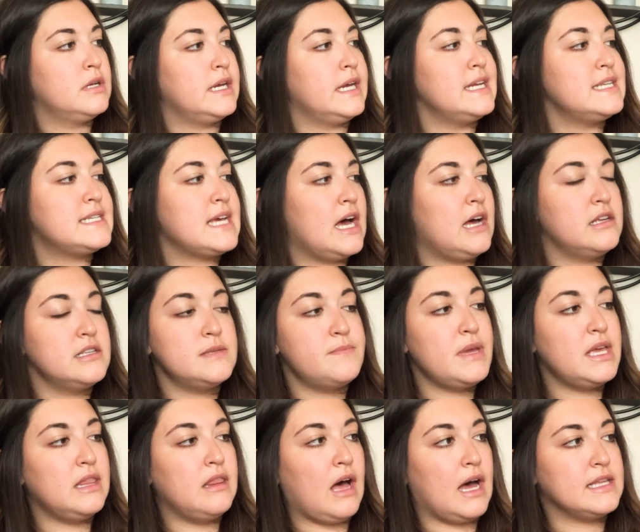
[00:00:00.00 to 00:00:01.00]
It tells
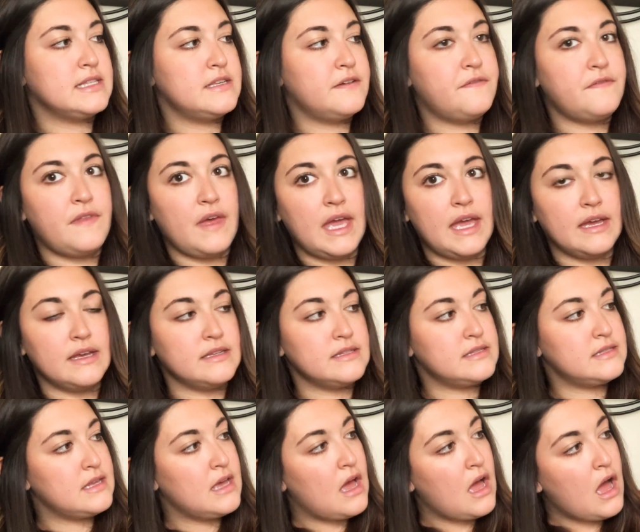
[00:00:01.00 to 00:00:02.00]
me lots of things.
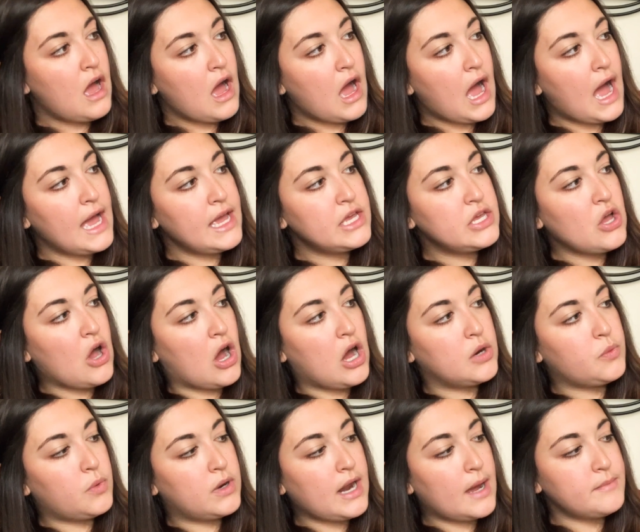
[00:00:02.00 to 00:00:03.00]
I
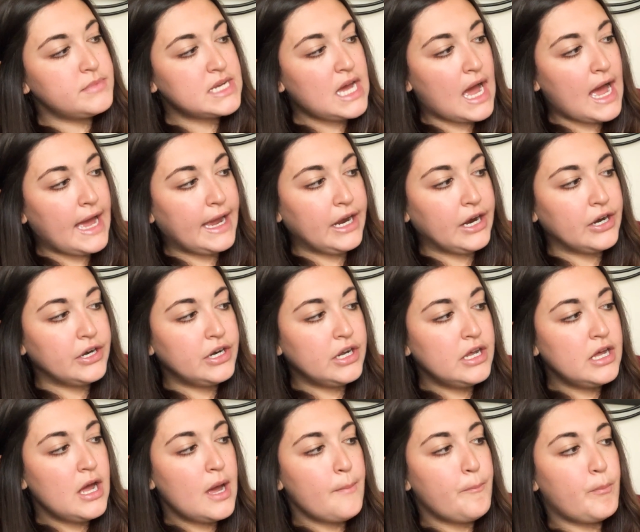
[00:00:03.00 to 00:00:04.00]
yawn when I'm tired.
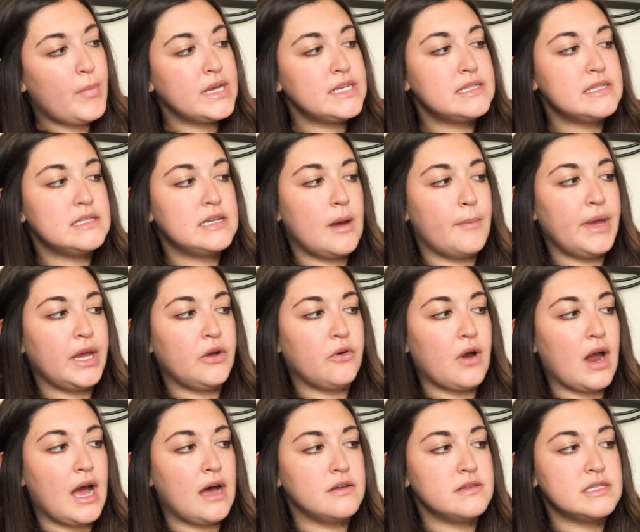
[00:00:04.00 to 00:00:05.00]
My stomach
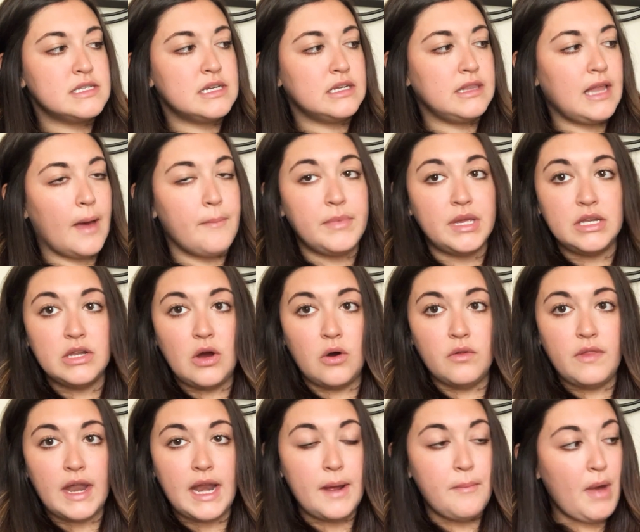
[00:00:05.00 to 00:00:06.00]
growls to let me
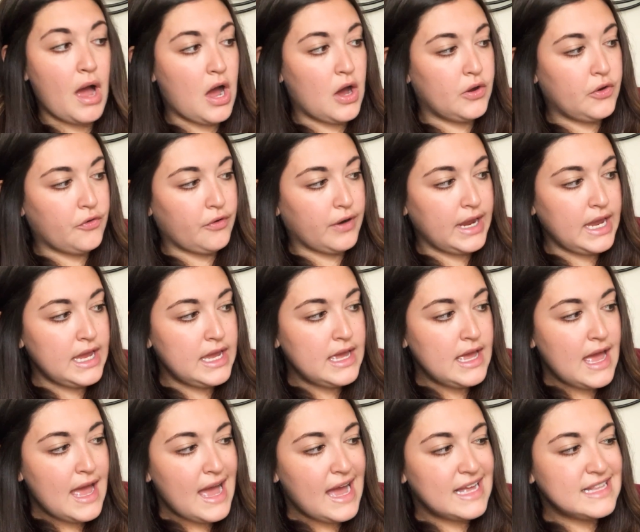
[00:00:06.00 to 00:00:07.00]
know that I'm hungry.
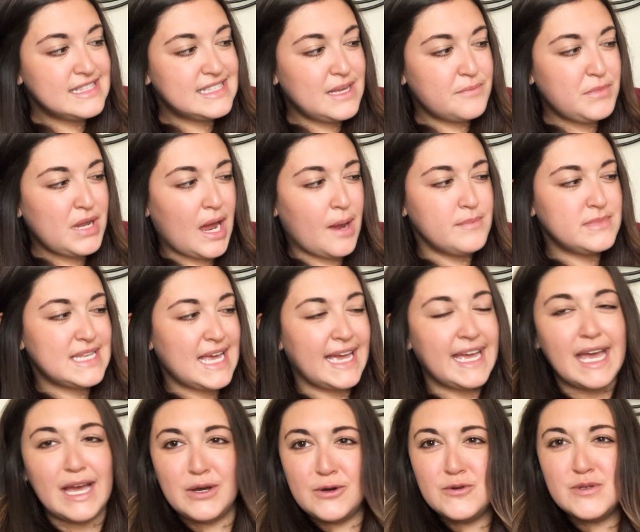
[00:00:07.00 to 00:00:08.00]
And sometimes I
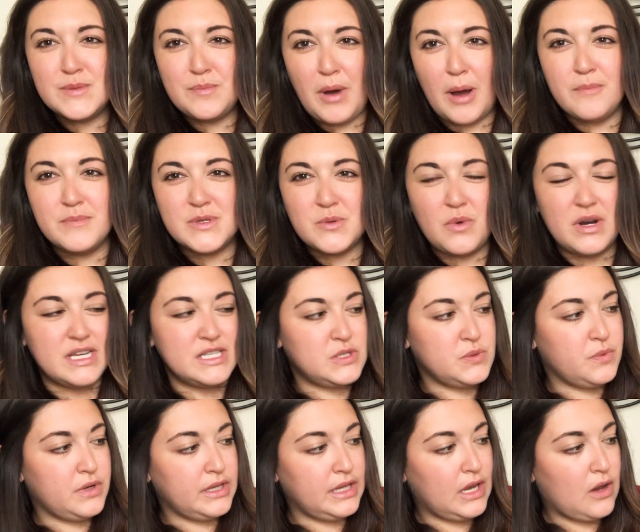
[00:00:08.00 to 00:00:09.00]
get goosebumps when
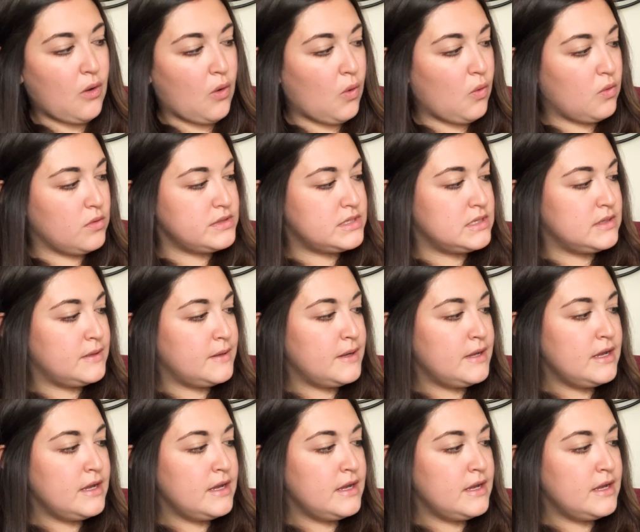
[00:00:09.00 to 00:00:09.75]
it's really cold.